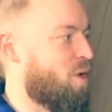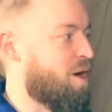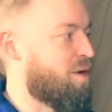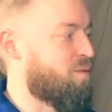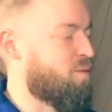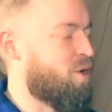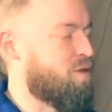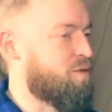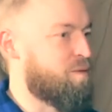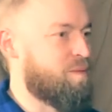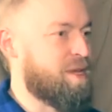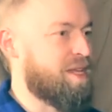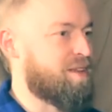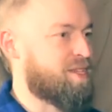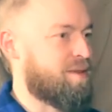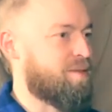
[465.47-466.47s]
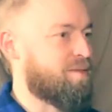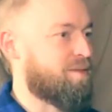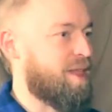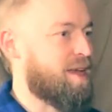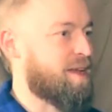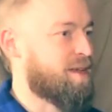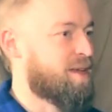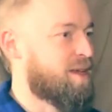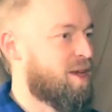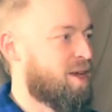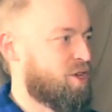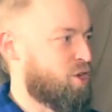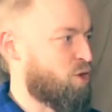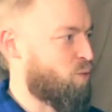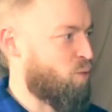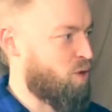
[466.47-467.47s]
What would be some of like
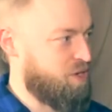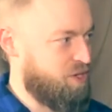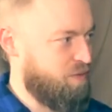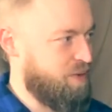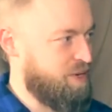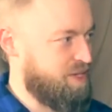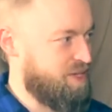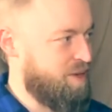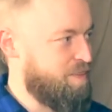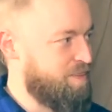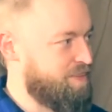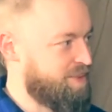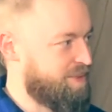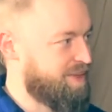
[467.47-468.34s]
your words of wisdom